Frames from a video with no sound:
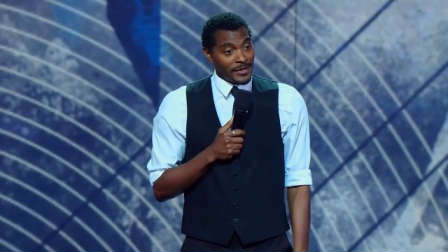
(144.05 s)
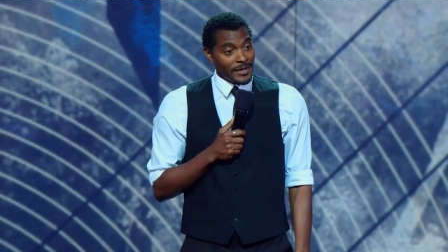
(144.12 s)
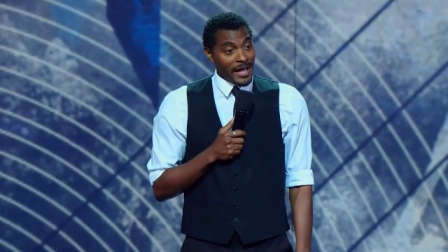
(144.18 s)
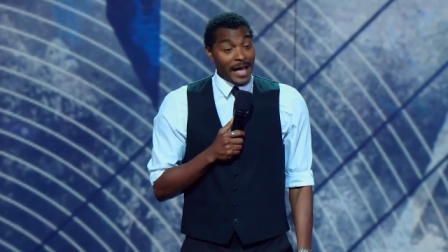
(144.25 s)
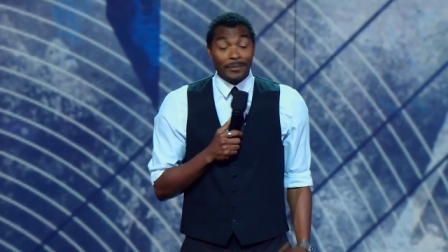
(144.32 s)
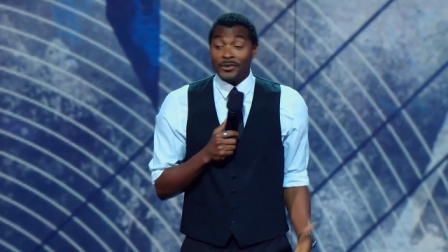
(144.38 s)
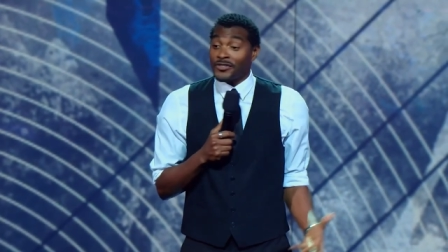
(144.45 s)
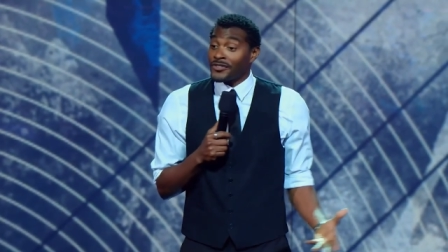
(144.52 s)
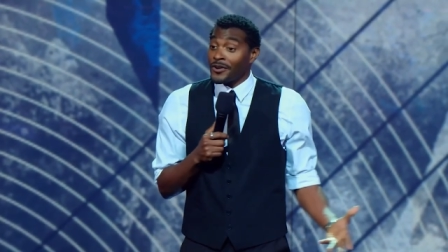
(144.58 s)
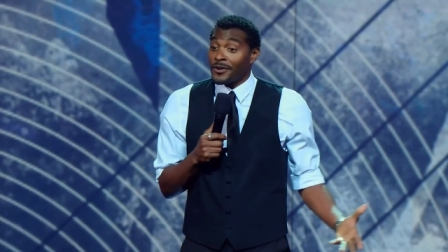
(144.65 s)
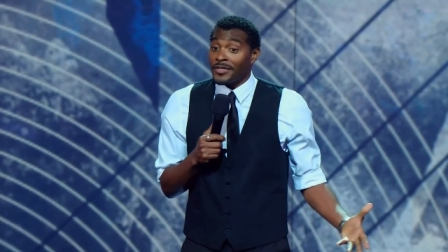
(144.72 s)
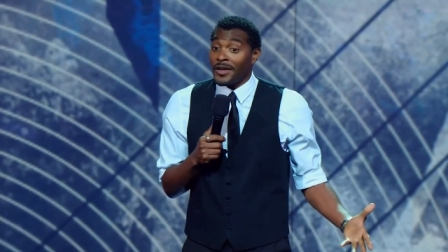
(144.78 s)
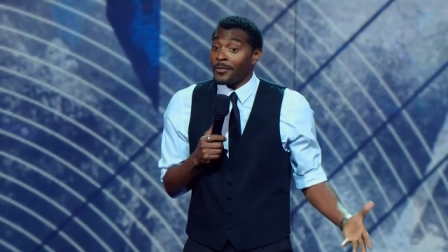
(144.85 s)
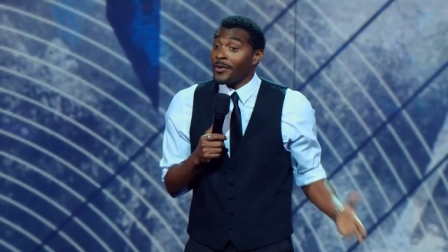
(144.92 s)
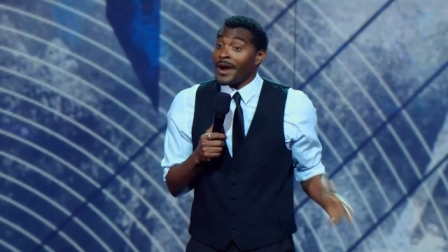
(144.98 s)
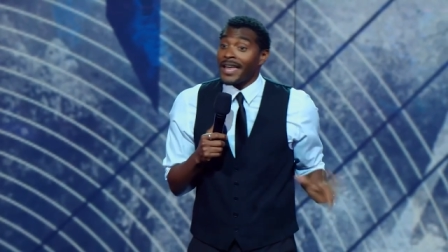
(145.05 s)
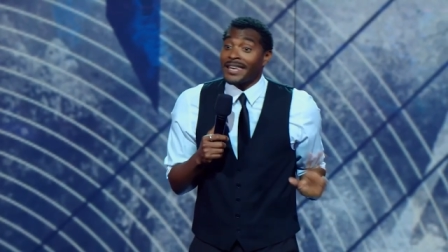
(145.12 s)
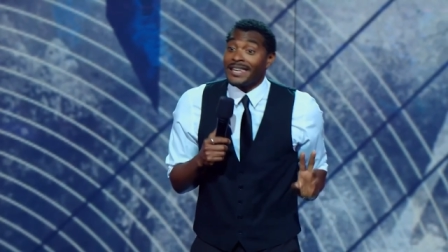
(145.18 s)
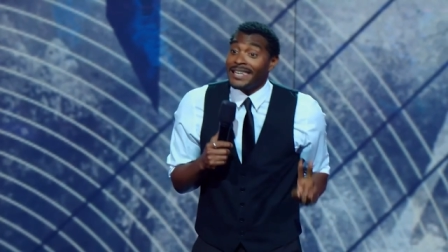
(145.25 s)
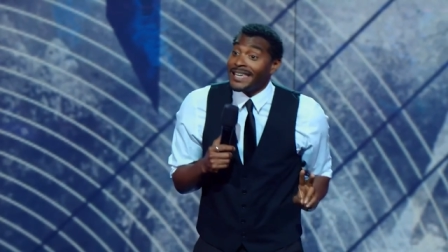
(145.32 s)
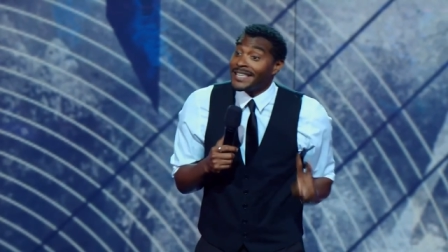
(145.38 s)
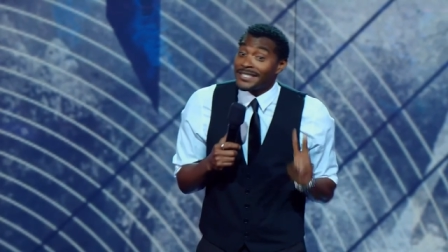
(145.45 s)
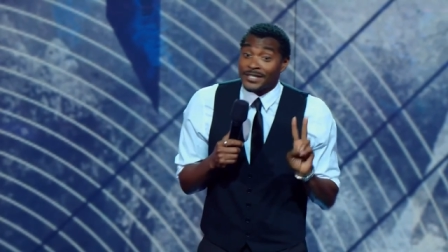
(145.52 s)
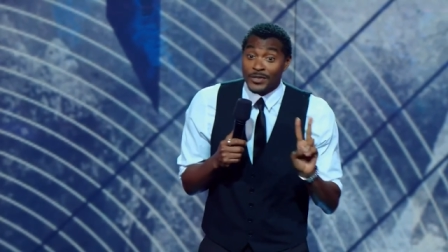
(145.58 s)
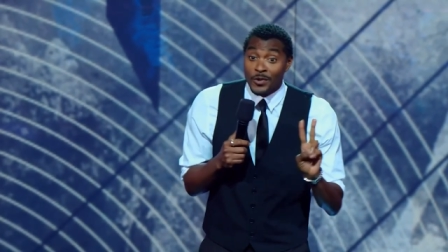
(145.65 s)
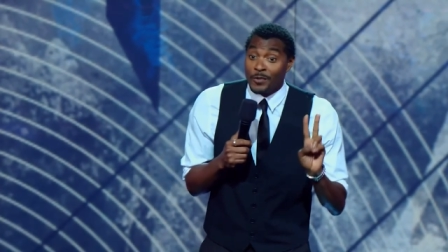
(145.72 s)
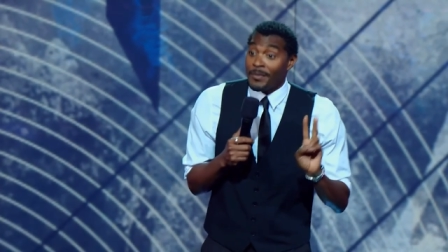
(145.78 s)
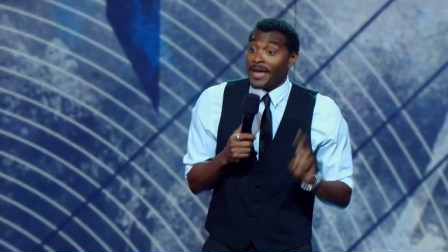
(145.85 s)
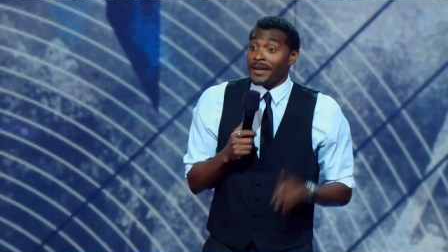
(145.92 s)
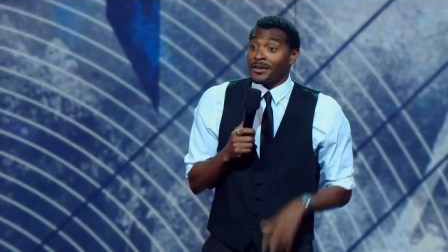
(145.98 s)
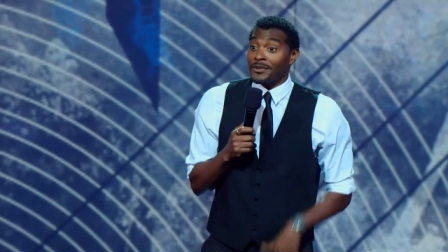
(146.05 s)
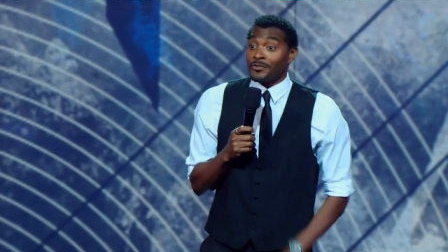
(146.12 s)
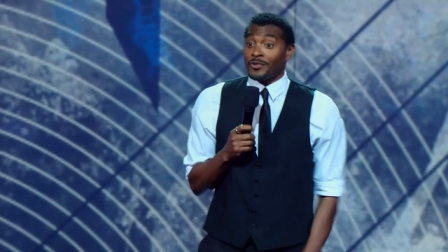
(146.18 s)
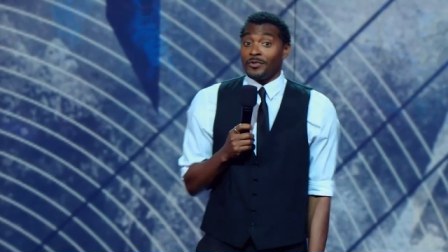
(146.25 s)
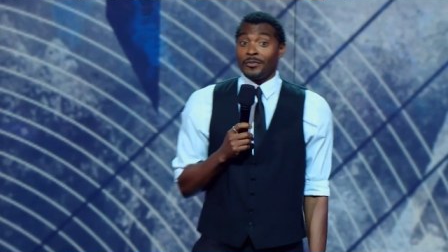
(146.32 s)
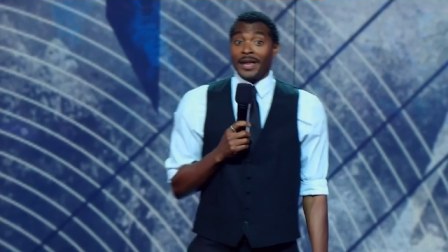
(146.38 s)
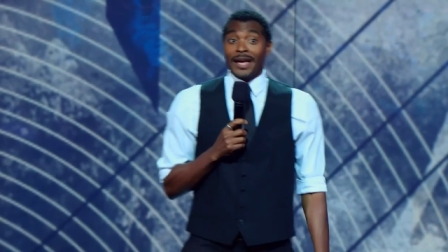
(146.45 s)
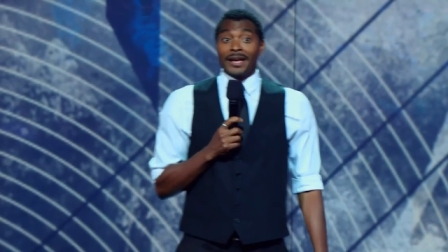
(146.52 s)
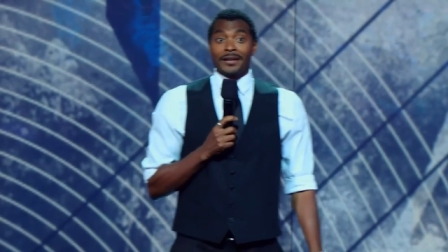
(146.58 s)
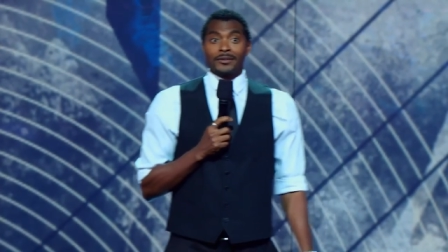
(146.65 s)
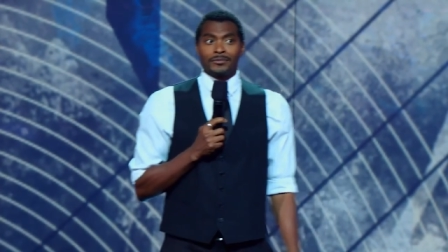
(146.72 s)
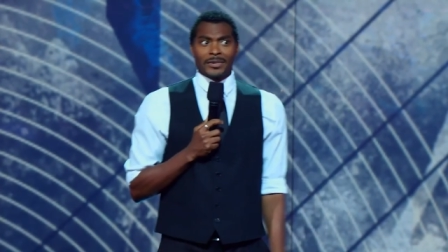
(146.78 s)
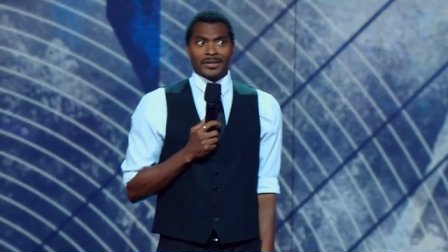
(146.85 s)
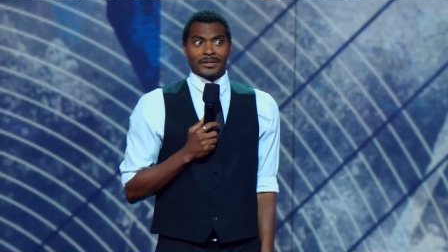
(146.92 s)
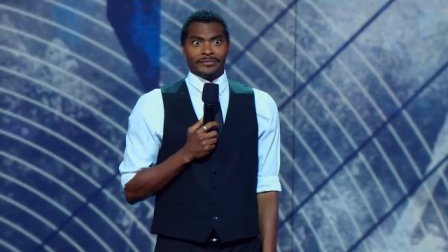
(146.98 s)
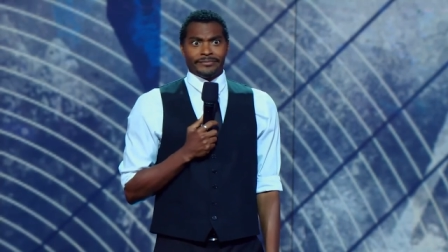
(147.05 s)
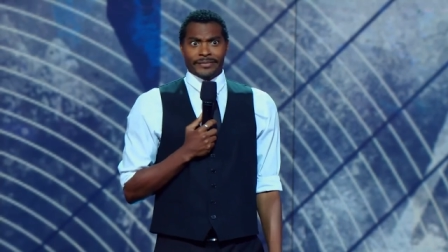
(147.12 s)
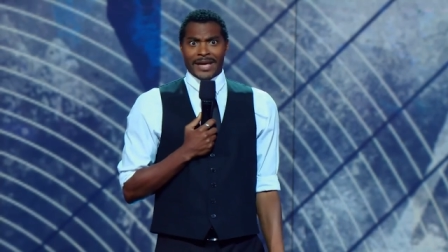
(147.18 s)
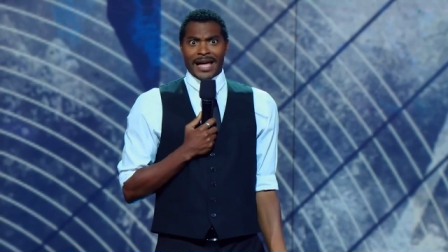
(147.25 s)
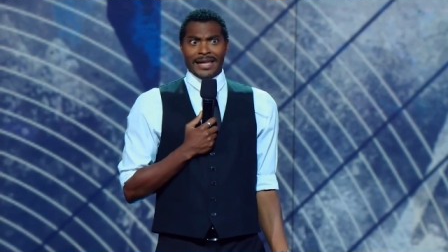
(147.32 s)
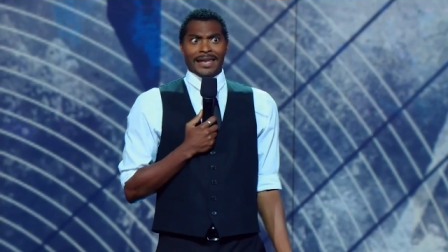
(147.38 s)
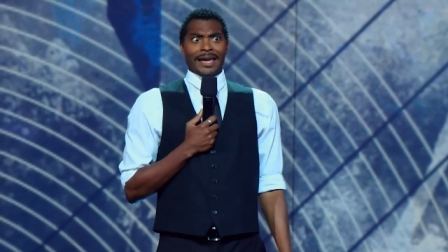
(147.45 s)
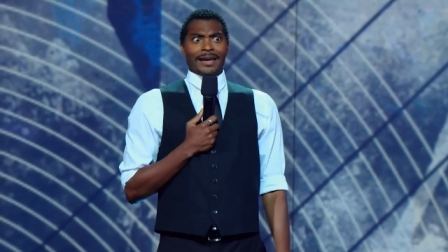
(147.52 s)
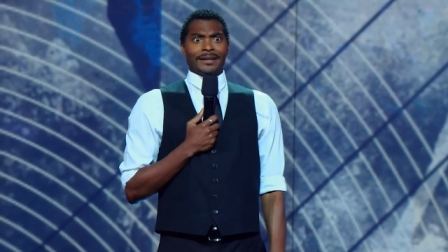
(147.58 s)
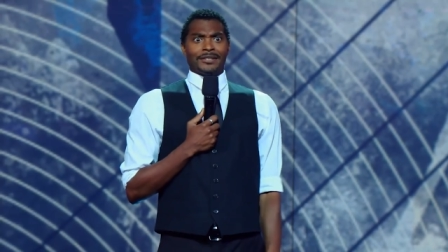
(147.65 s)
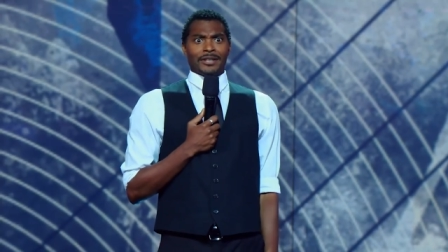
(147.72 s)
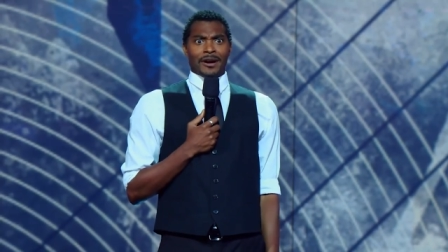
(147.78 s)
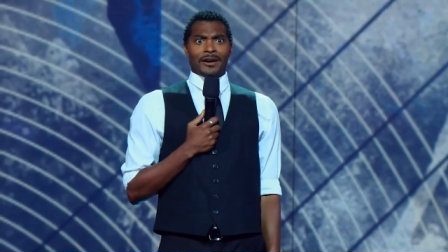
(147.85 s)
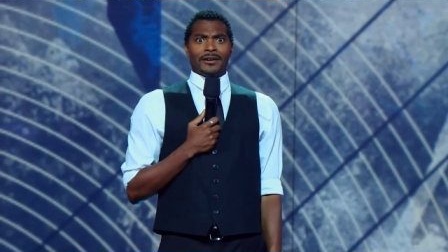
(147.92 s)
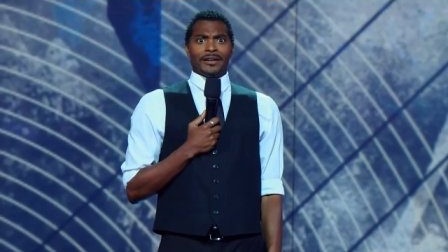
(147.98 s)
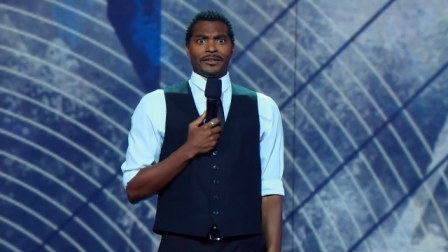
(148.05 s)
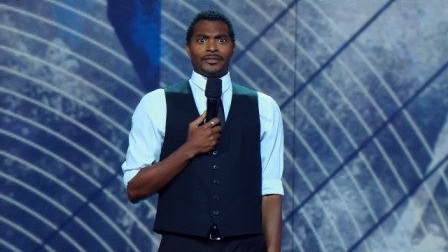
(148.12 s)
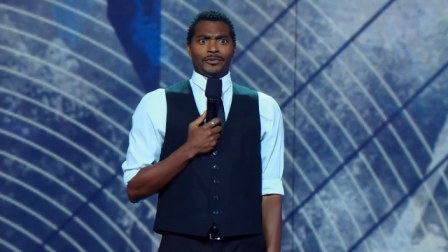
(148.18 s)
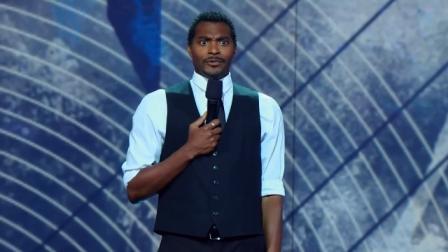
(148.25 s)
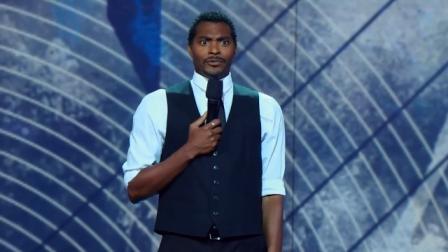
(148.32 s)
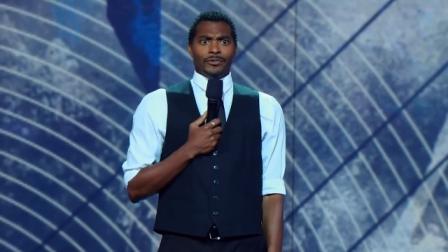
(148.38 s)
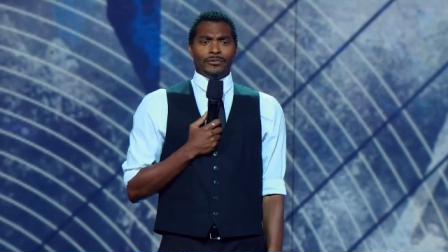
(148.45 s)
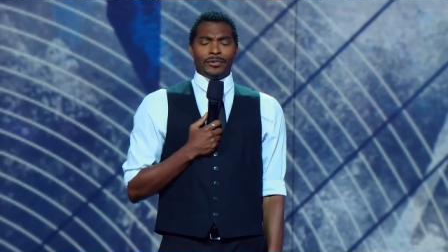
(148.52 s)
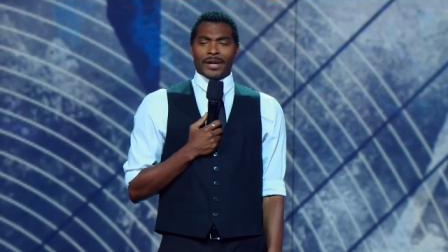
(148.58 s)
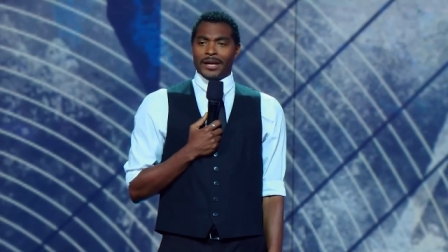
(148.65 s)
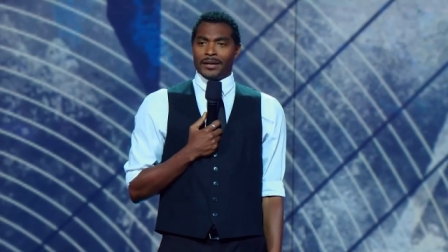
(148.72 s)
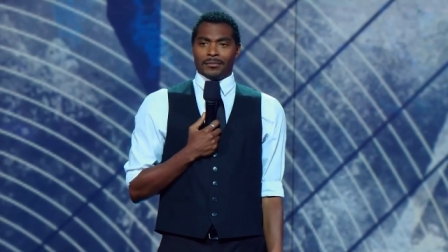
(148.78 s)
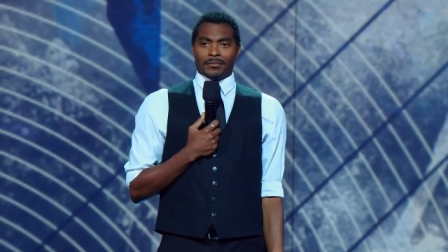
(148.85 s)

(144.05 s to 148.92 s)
I'm sure there were at least two men in the room like, well, I like chocolate too. Like,